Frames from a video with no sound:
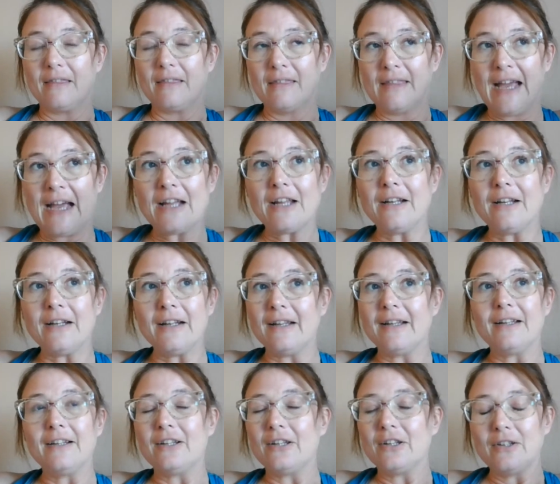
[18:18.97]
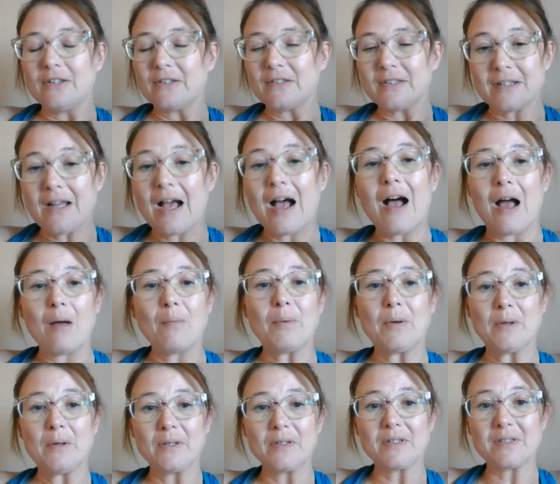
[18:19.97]
that stop,
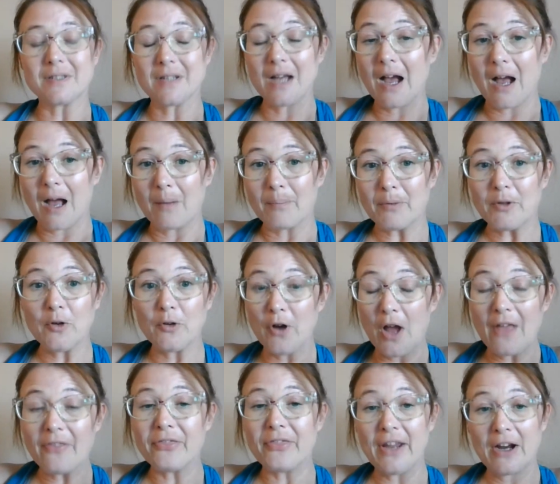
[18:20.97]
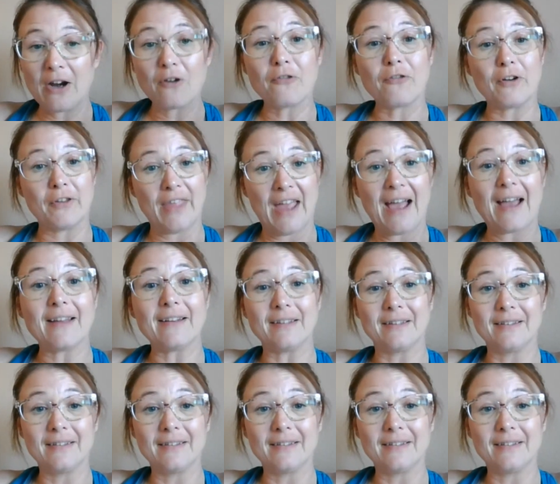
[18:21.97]
you're not there for that.